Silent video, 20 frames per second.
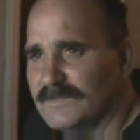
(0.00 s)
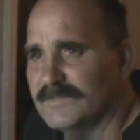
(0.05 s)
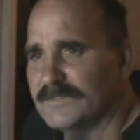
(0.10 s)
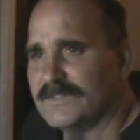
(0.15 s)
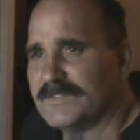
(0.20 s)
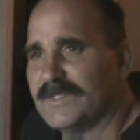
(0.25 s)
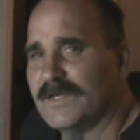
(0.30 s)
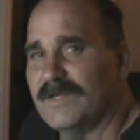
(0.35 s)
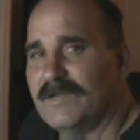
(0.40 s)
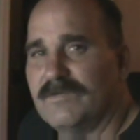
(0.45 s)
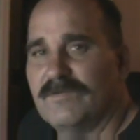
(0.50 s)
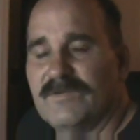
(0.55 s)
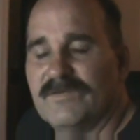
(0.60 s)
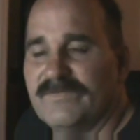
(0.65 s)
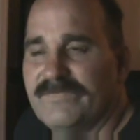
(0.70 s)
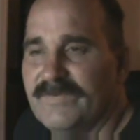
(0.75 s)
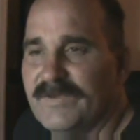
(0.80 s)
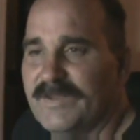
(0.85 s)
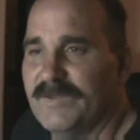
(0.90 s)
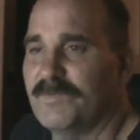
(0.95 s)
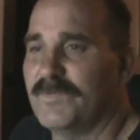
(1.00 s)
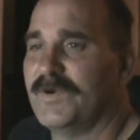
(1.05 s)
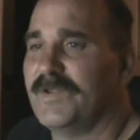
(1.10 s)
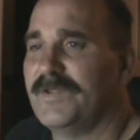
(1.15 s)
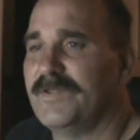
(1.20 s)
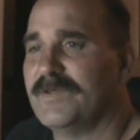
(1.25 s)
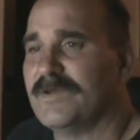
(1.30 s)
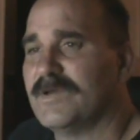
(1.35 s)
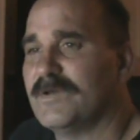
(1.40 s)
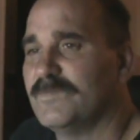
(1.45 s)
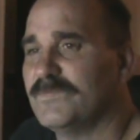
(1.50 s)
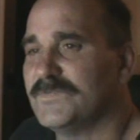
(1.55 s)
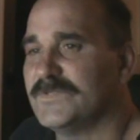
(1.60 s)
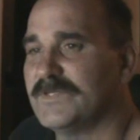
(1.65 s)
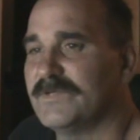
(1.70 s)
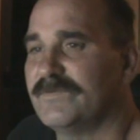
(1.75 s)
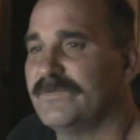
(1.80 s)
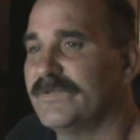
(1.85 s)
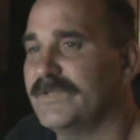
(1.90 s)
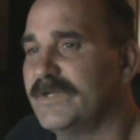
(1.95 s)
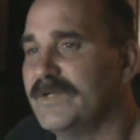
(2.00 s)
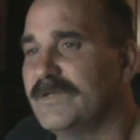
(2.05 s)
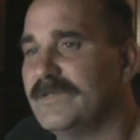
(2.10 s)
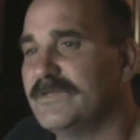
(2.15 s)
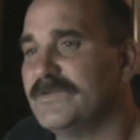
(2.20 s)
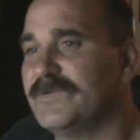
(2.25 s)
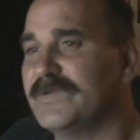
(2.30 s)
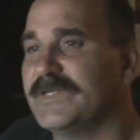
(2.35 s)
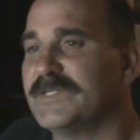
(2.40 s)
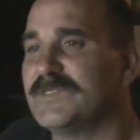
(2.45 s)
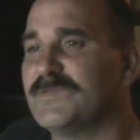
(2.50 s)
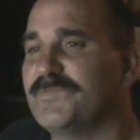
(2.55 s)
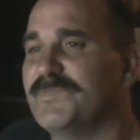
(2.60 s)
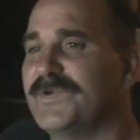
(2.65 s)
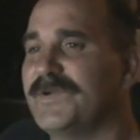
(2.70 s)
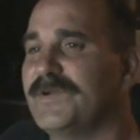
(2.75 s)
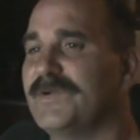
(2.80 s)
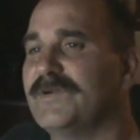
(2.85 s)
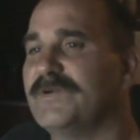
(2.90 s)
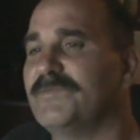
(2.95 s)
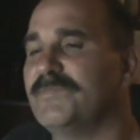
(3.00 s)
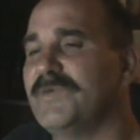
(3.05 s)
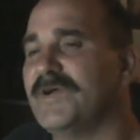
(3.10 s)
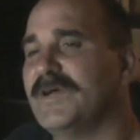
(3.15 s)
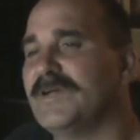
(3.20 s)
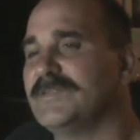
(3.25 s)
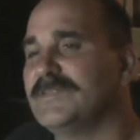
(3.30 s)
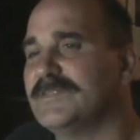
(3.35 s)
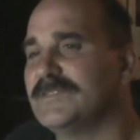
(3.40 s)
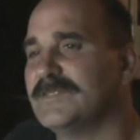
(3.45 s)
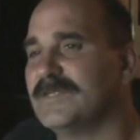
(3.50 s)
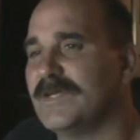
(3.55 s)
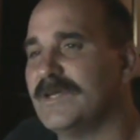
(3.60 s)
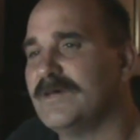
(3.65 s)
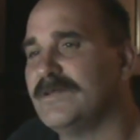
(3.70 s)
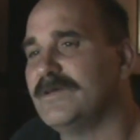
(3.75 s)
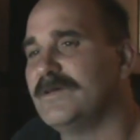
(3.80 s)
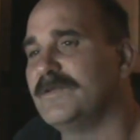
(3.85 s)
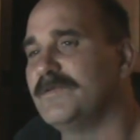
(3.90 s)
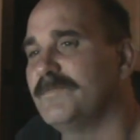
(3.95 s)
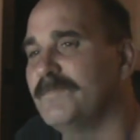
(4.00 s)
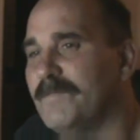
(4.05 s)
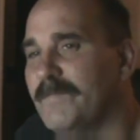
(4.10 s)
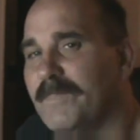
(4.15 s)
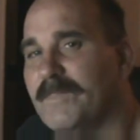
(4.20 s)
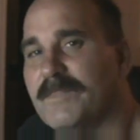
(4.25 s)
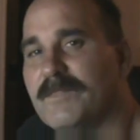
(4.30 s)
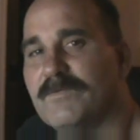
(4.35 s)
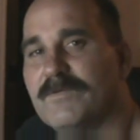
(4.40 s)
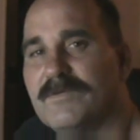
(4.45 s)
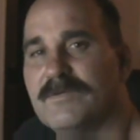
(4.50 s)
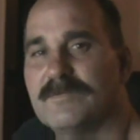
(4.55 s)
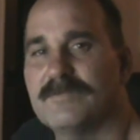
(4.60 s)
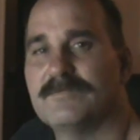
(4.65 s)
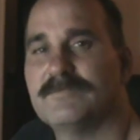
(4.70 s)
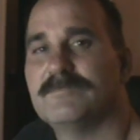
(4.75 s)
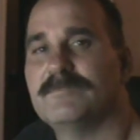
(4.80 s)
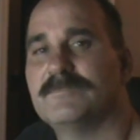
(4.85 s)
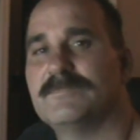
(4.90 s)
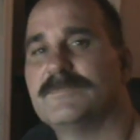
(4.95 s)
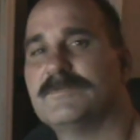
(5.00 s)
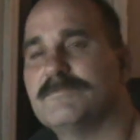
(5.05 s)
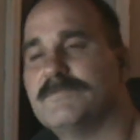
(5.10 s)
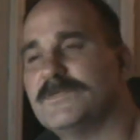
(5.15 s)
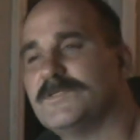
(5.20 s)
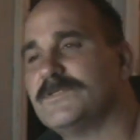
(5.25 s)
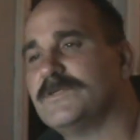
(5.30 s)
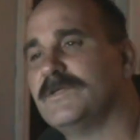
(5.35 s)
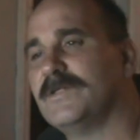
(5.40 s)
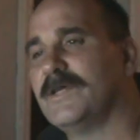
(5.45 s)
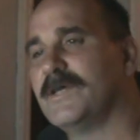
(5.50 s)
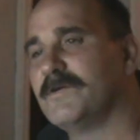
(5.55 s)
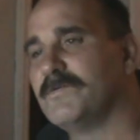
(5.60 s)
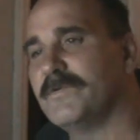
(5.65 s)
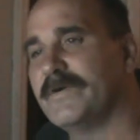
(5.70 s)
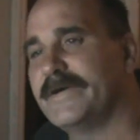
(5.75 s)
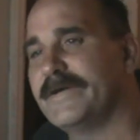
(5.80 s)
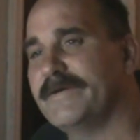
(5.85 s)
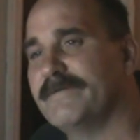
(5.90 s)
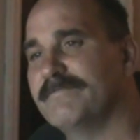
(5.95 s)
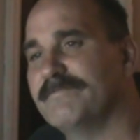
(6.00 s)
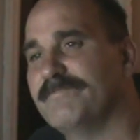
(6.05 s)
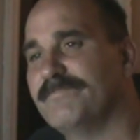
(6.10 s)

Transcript: he's got a real funny buddy that comes over there that drinks beer and passes out on him, Mr. Lightweight.